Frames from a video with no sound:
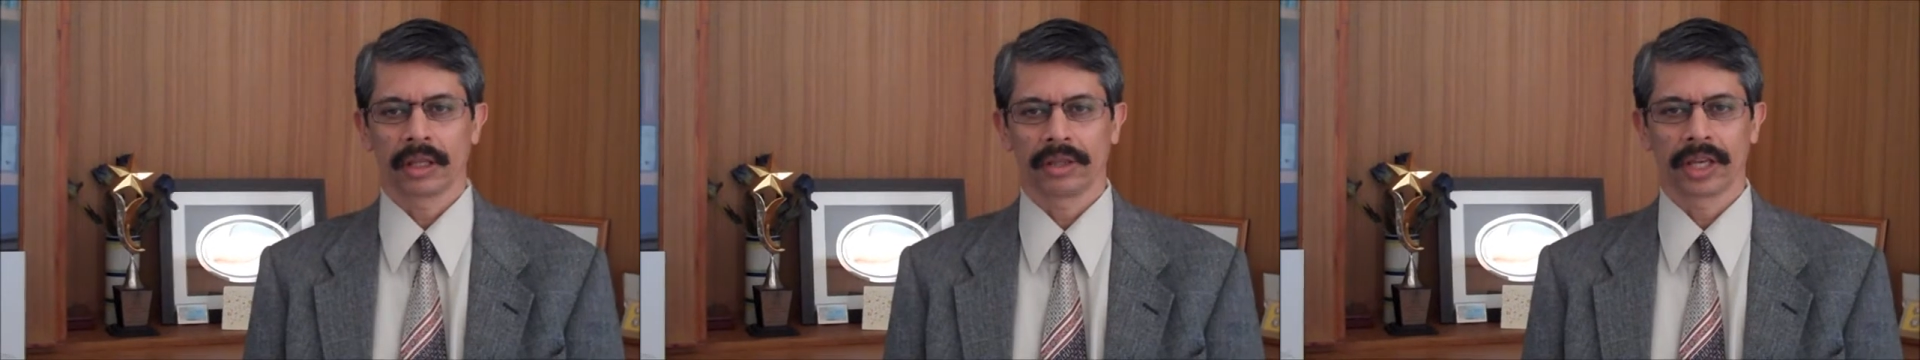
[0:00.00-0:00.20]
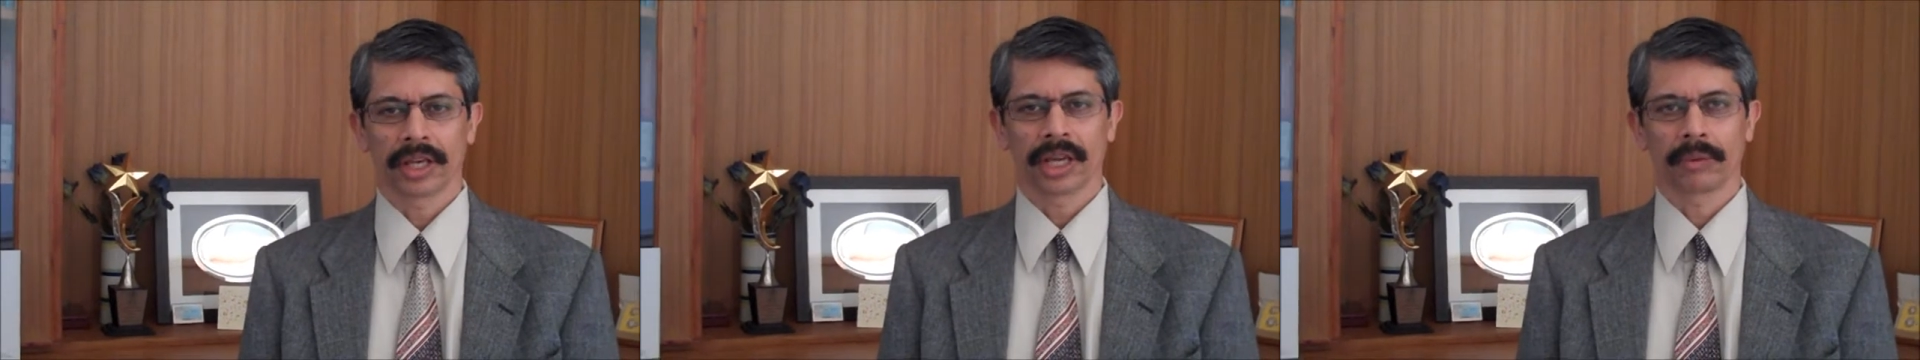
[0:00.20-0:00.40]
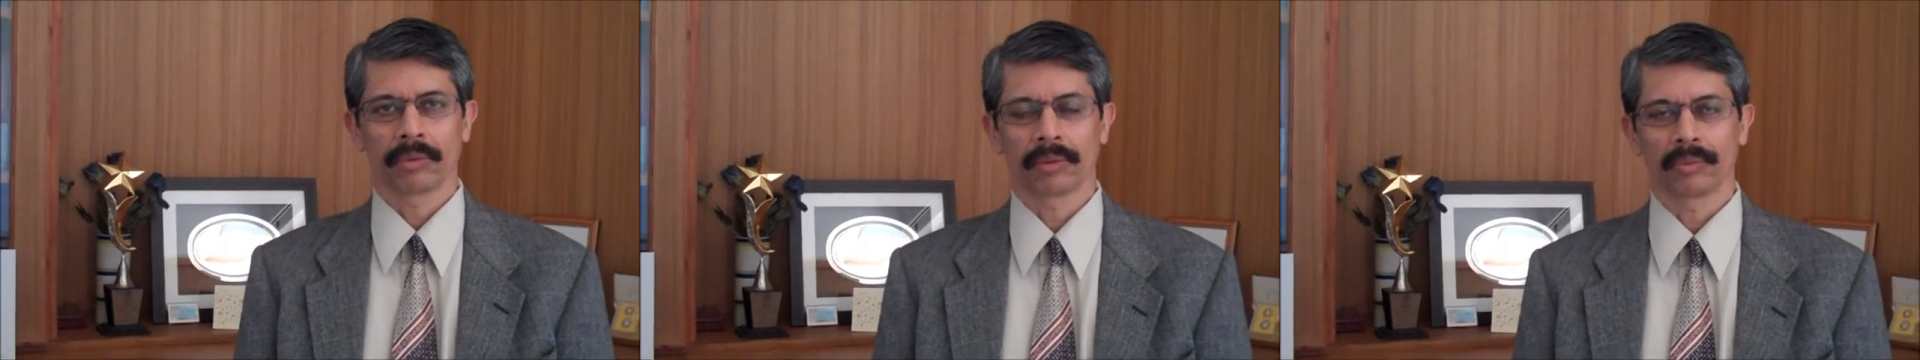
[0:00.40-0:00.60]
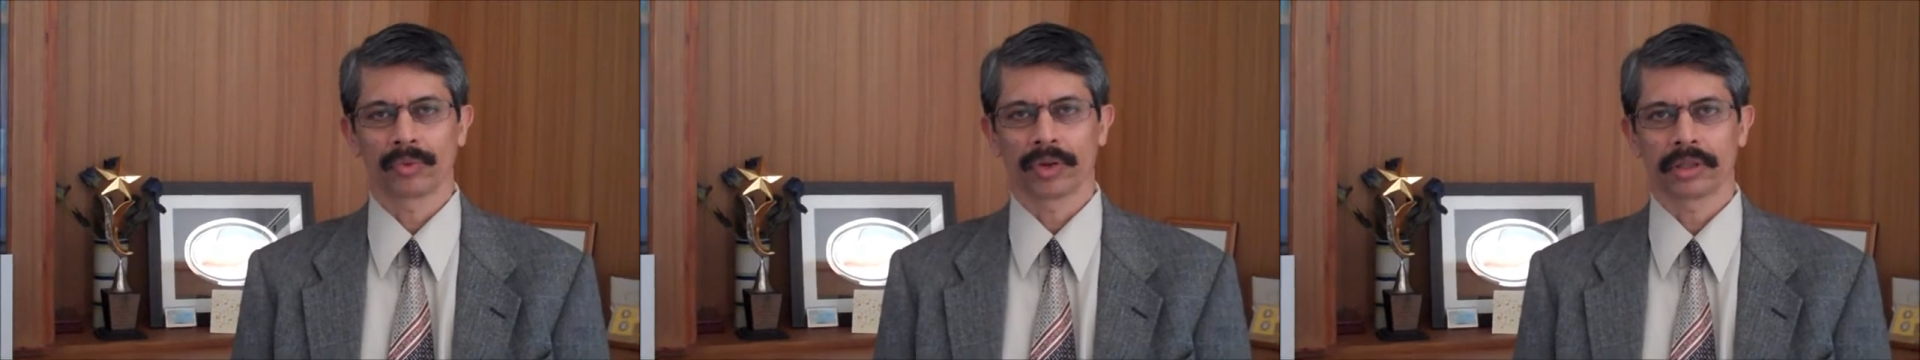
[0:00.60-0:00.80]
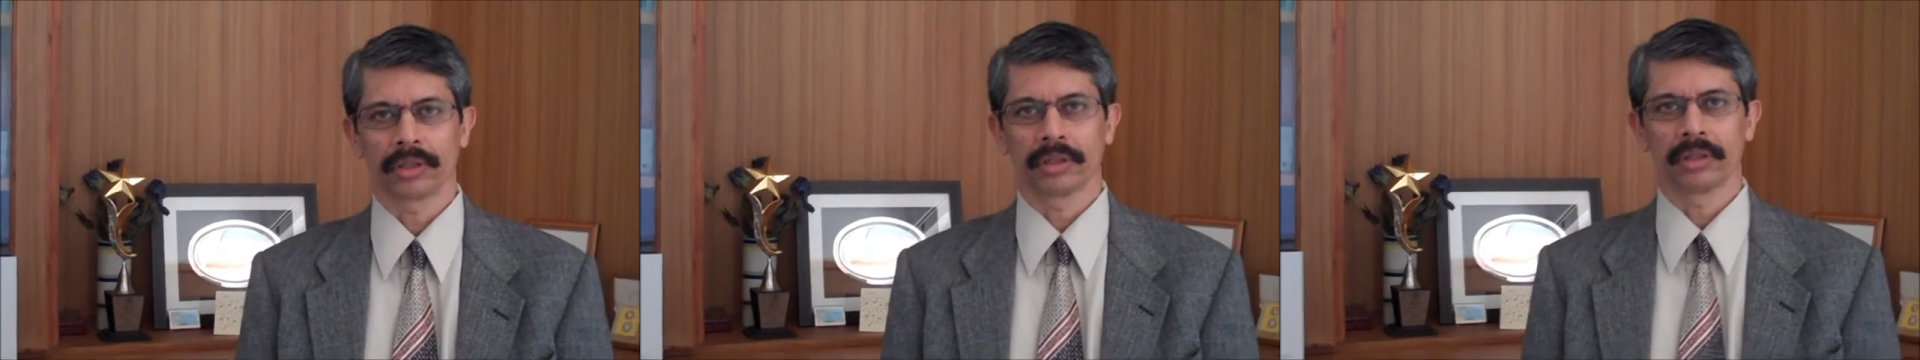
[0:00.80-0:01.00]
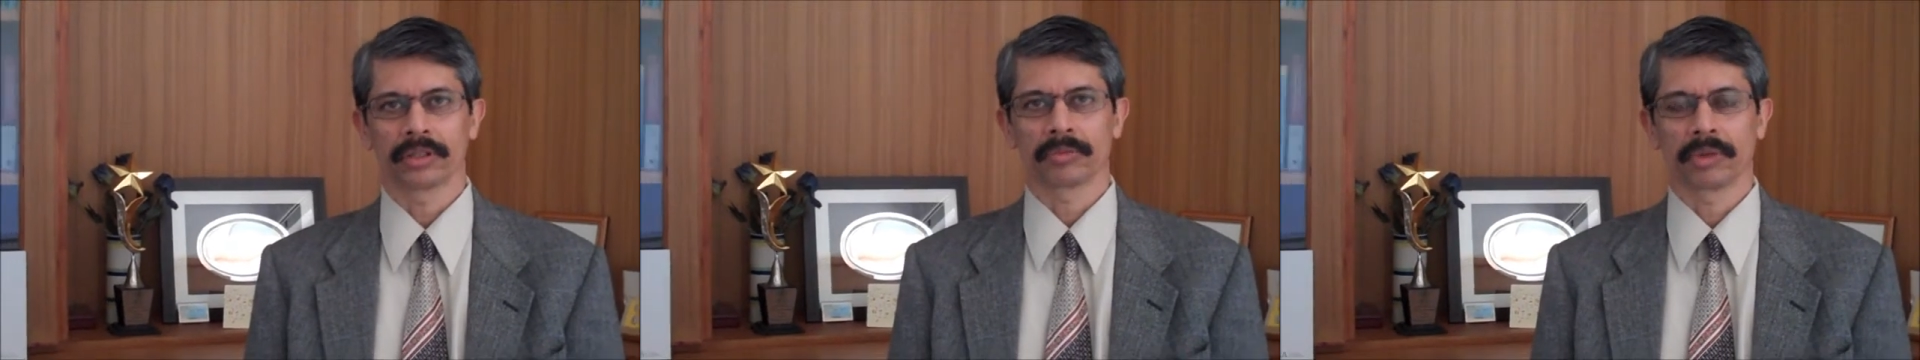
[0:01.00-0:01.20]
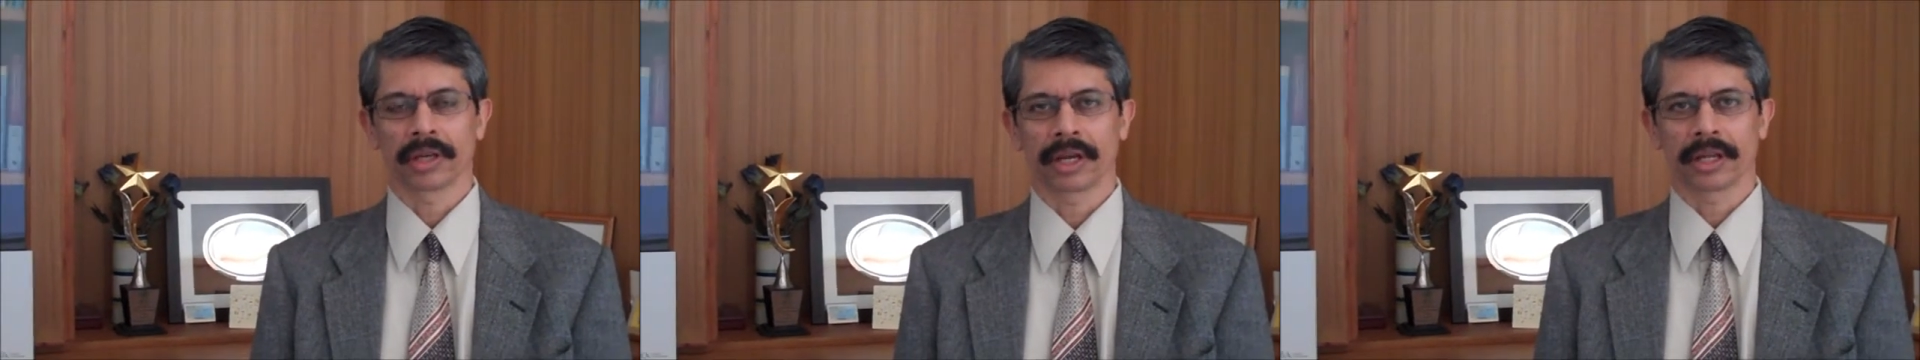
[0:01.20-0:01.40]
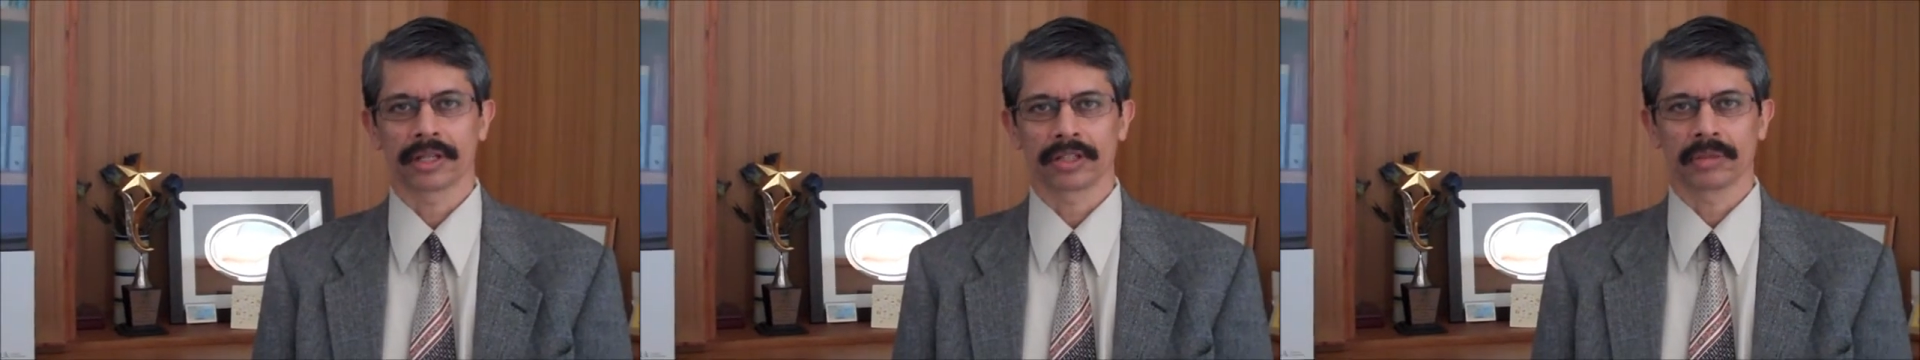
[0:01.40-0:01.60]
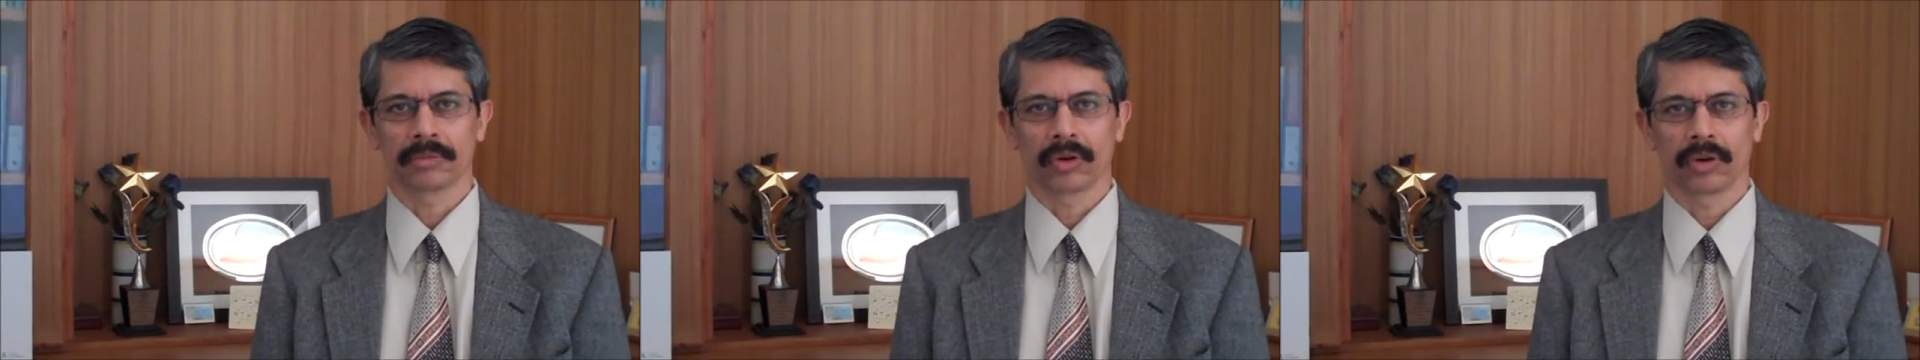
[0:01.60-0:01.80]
they came up with this mechanism